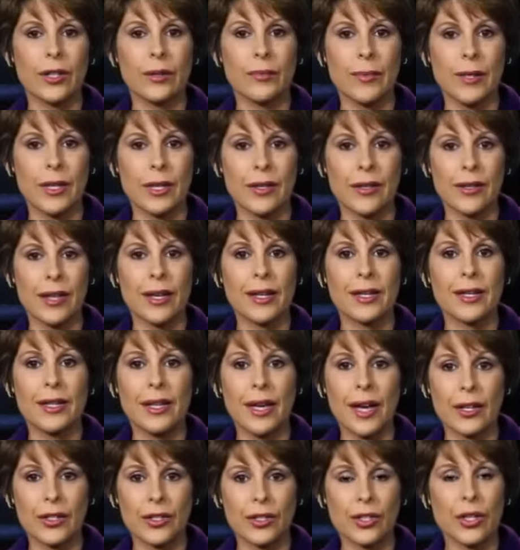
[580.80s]
admitted that,
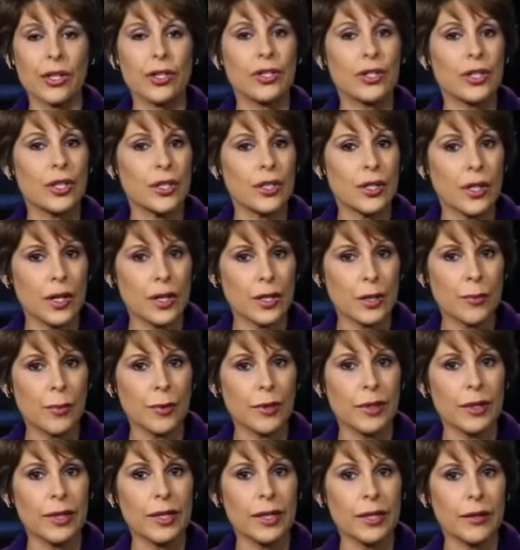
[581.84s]
yes, she does
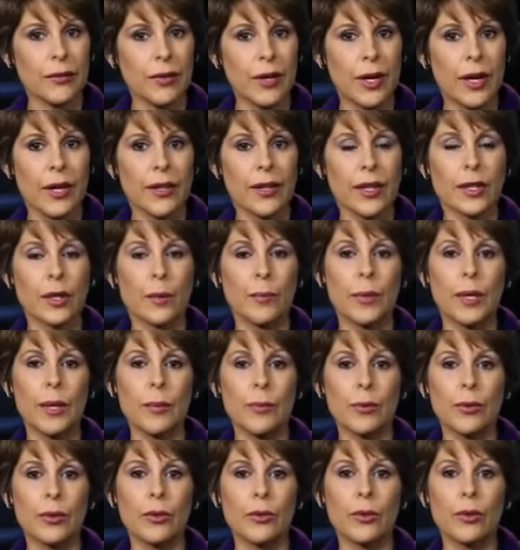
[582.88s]
believe that the
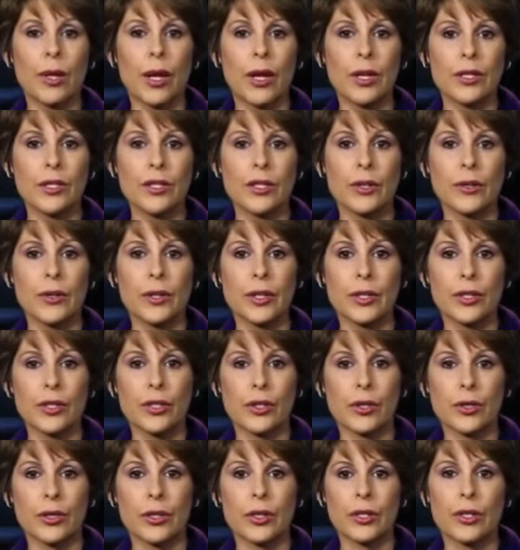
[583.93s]
people who lost their
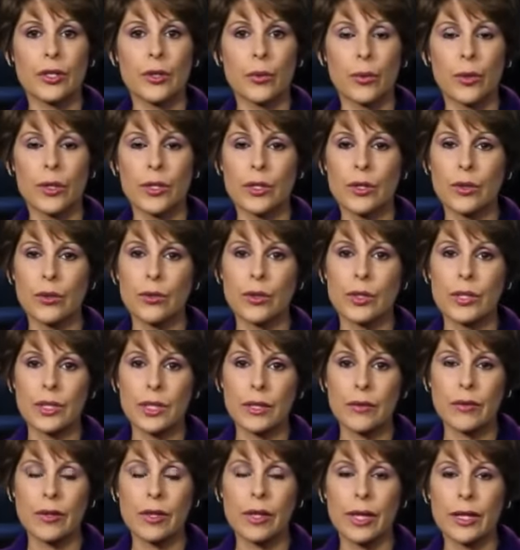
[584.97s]
insurance, the ones who
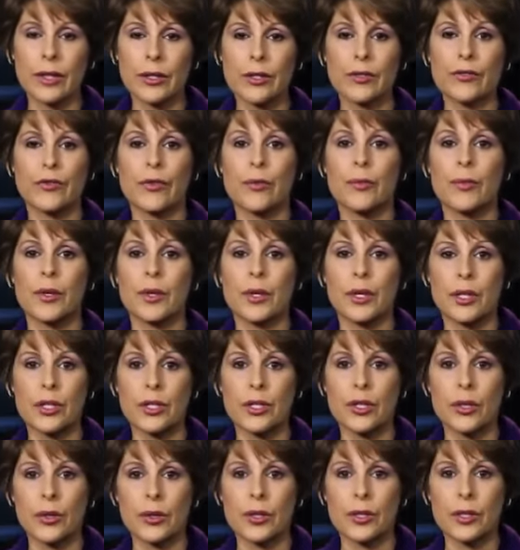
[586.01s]
received the letters from their
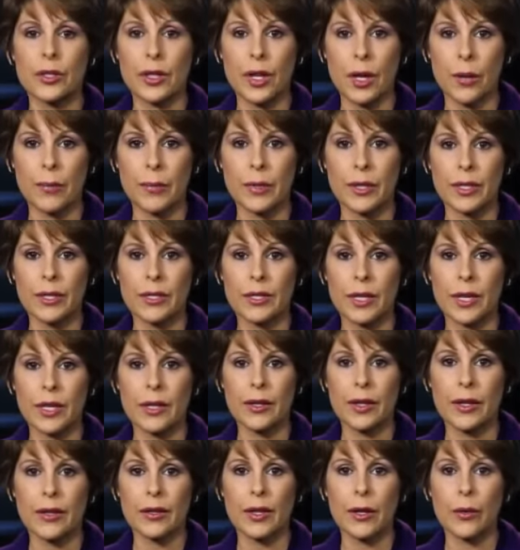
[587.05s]
insurance company
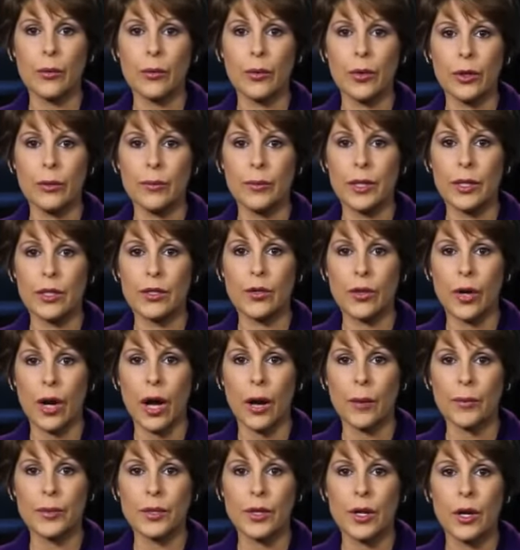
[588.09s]
saying that they would be
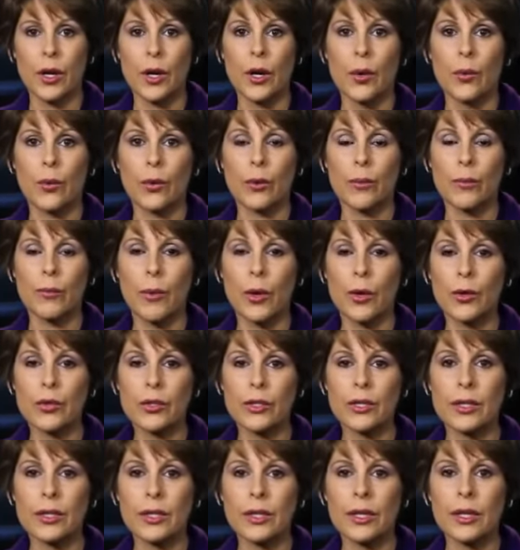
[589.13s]
dropped, were
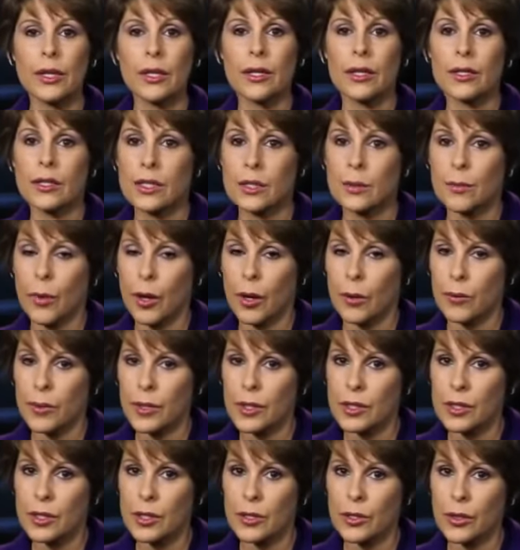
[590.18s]
mostly small
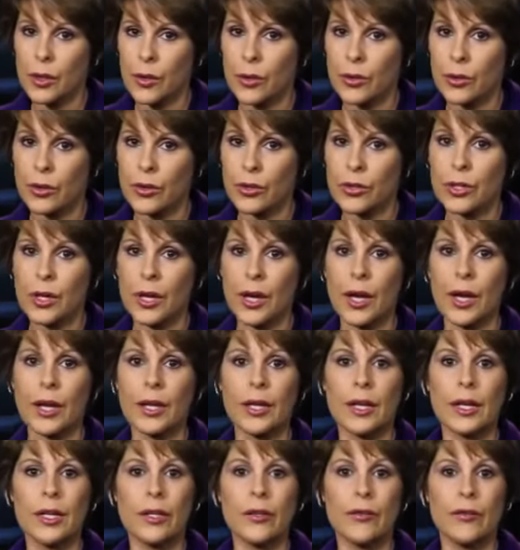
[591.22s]
business owners
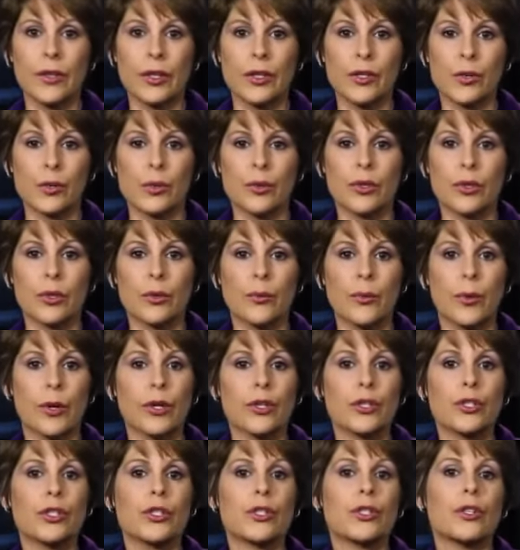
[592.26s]
and individuals who
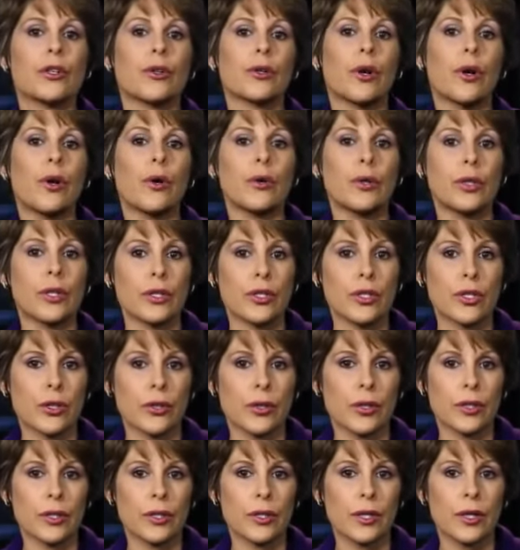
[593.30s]
purchased their own
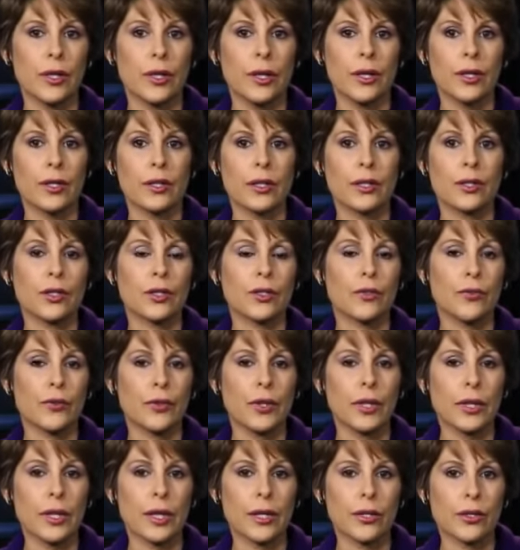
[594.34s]
insurance, such as
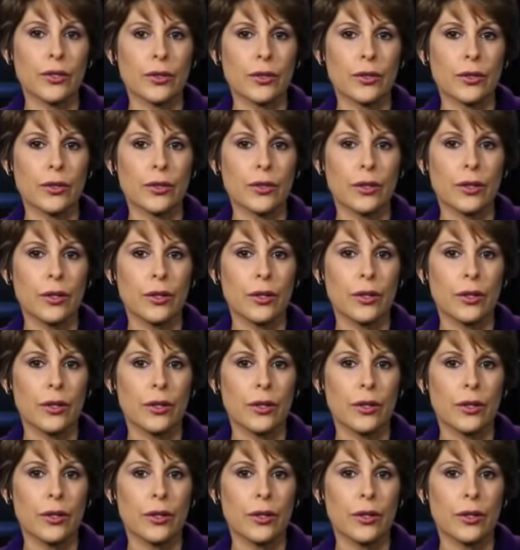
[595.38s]
freelancers.